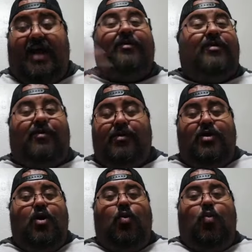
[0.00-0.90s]
I don't know.
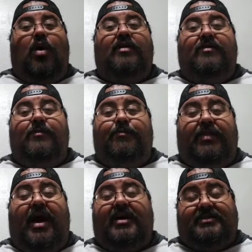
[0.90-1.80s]
One of the
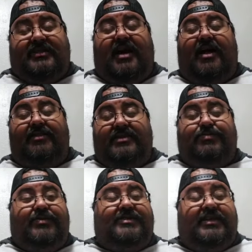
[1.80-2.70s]
blocks on this
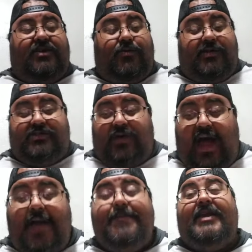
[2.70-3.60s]
particular one. So
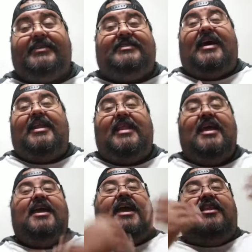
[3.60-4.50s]
I'm excited.
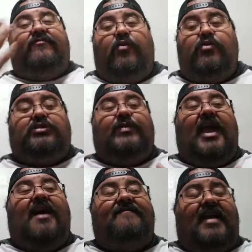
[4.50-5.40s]
And of course, we
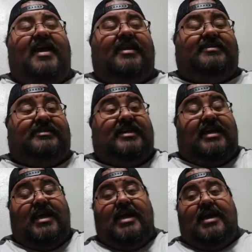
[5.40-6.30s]
have
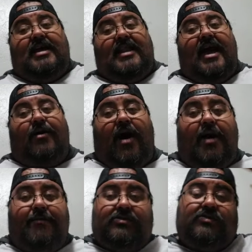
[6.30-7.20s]
NXT. Now,
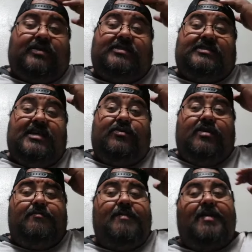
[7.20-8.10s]
I'm also
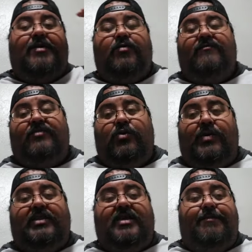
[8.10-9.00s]
considering maybe
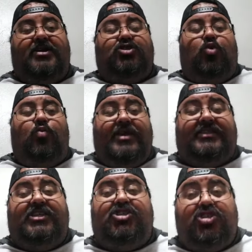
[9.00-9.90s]
reviewing the much
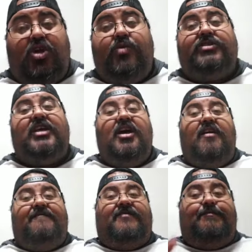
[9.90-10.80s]
recent shows
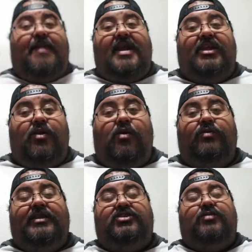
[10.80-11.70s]
from
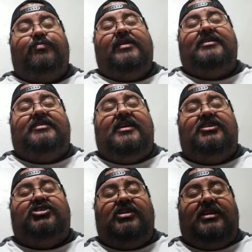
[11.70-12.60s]
Marigold that took place
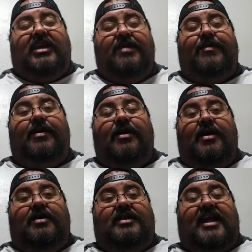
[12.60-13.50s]
in Shinkiba,
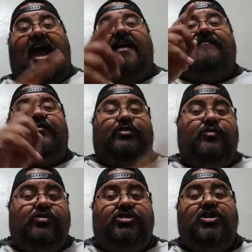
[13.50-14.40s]
the
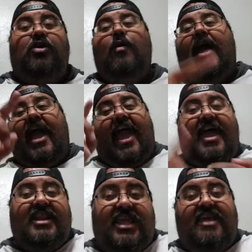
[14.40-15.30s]
afternoon show,
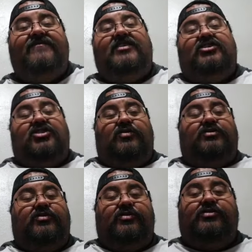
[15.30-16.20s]
and the evening show.
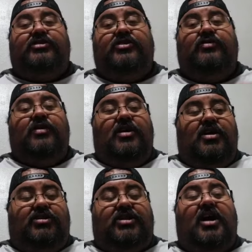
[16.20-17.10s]
So there's still
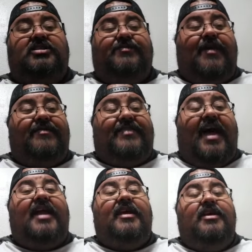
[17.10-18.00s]
talks about
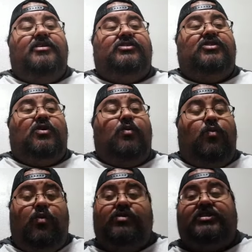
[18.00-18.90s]
that. So
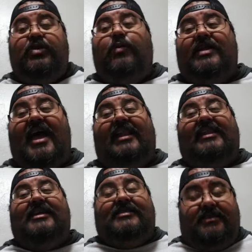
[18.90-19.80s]
we'll see where that
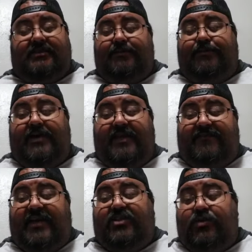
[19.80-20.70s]
leads us. But
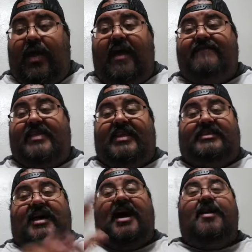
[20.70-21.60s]
if I do have any
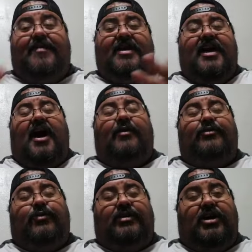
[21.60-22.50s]
time, I'll
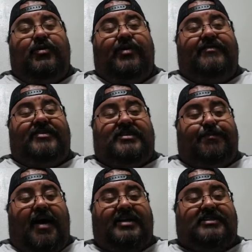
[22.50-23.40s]
do another one if it's
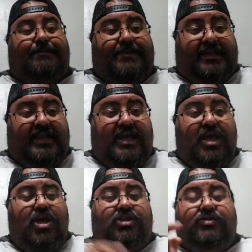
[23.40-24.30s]
a possibility
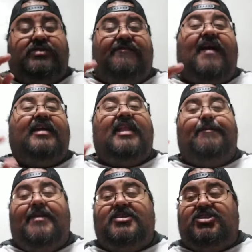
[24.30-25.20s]
due to the fact that I
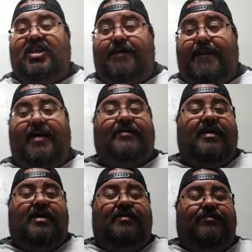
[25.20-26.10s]
mentioned about
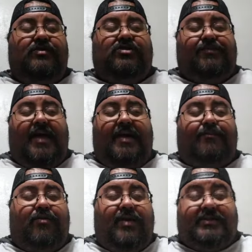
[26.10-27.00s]
New Japan
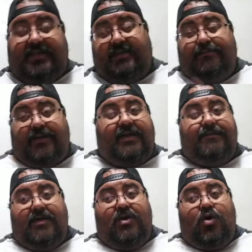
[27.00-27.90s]
Pro Wrestling. But
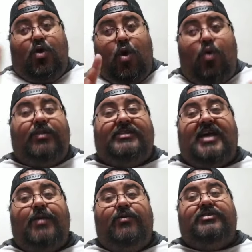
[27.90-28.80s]
only
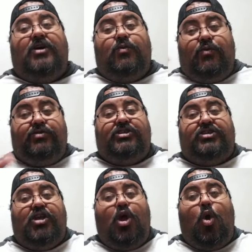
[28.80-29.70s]
time will tell. We'll
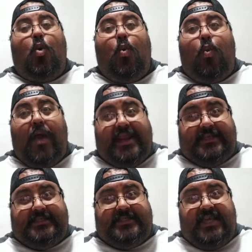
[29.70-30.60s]
just wait
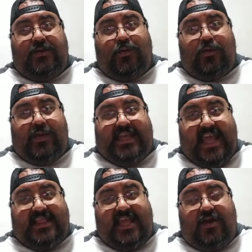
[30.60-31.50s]
and see when we
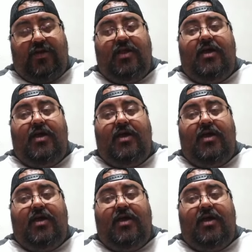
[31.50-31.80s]
get there.